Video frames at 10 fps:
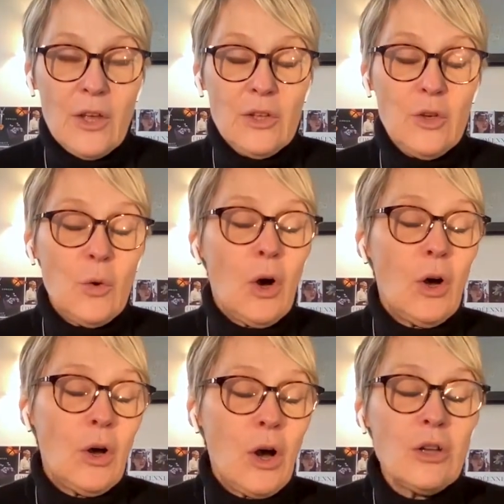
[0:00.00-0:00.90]
you
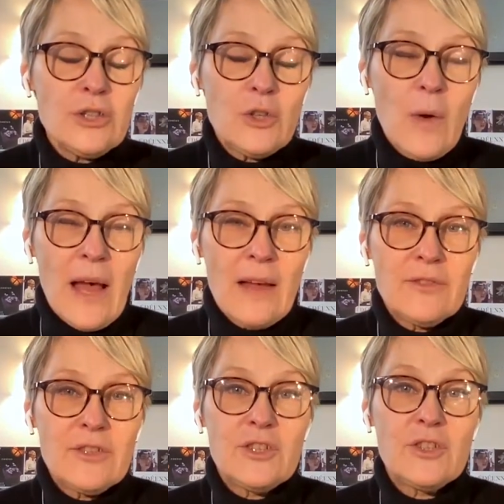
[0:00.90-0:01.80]
also have
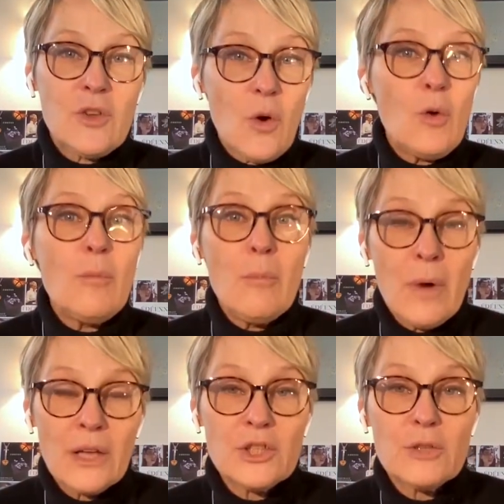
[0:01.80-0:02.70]
so
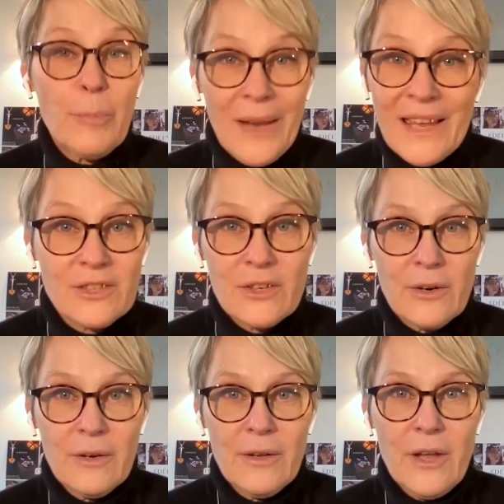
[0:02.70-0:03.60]
much
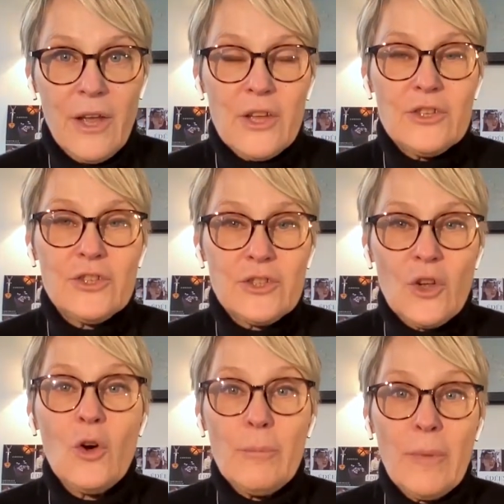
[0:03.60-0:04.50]
pleasure,
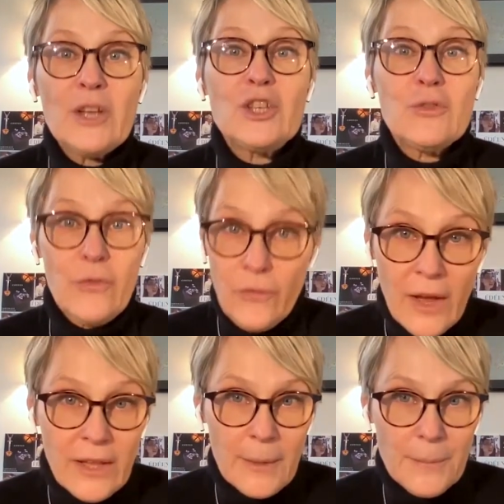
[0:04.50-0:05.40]
so much
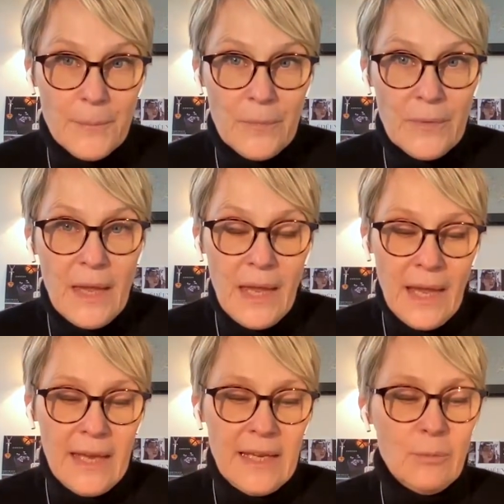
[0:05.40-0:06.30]
fun.
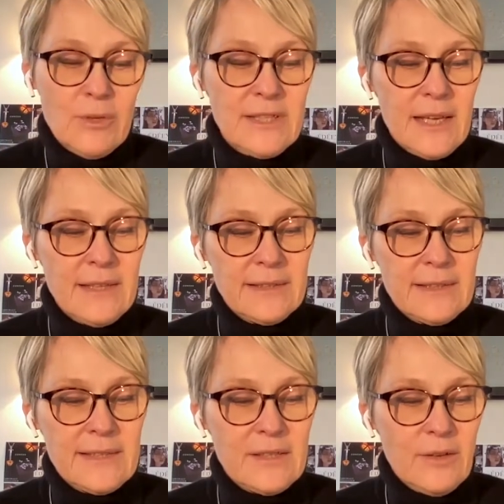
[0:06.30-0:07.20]
And I would say that
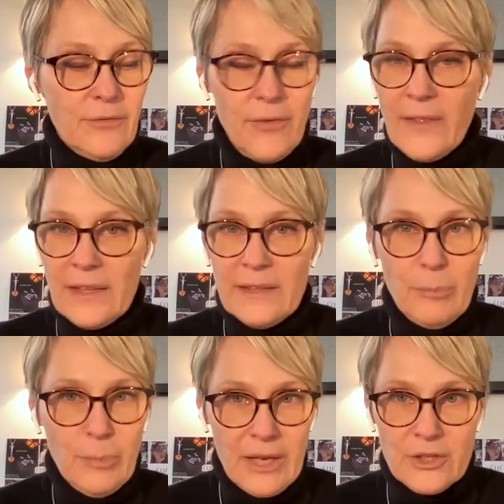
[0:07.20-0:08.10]
it is the fun and the
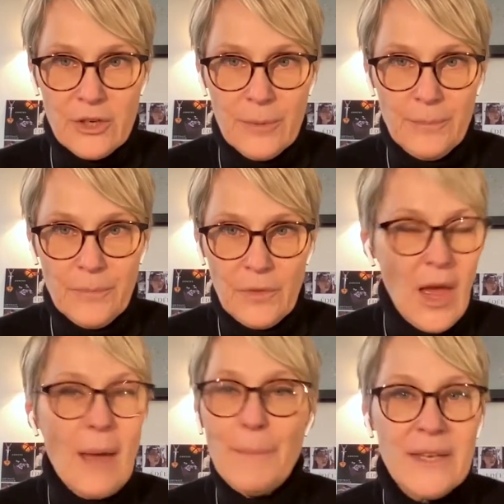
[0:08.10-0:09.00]
pleasure, the
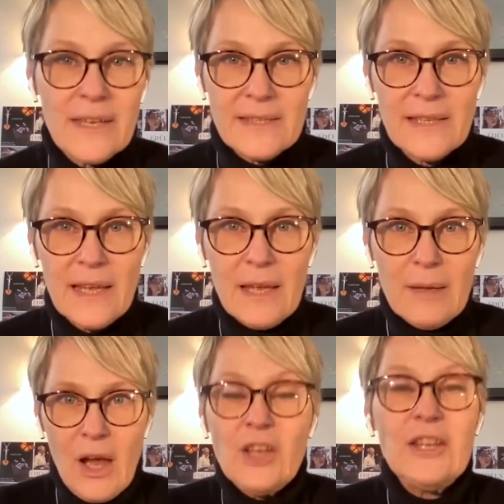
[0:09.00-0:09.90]
happiness,
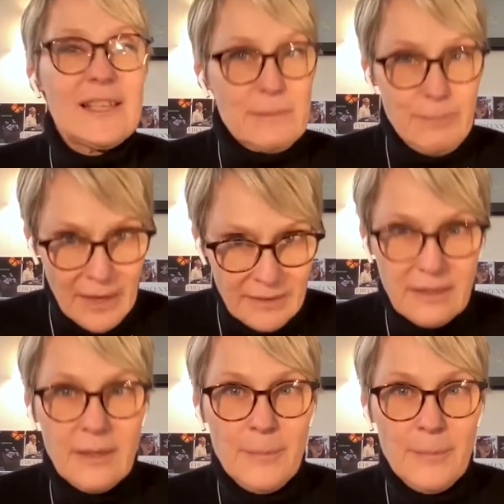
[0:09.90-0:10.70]
unexpected,